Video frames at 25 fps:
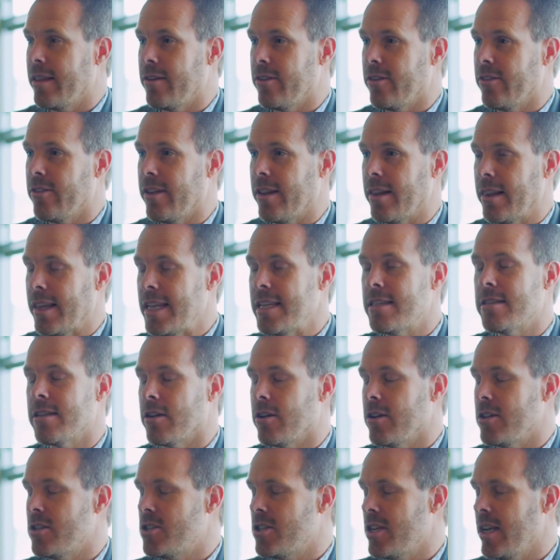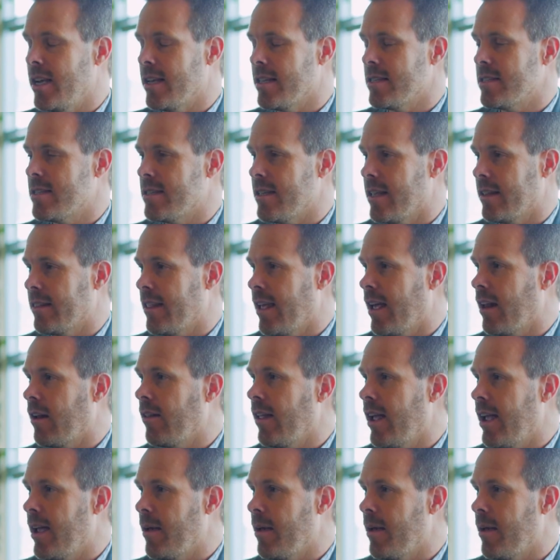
there's at least a good chance that that'll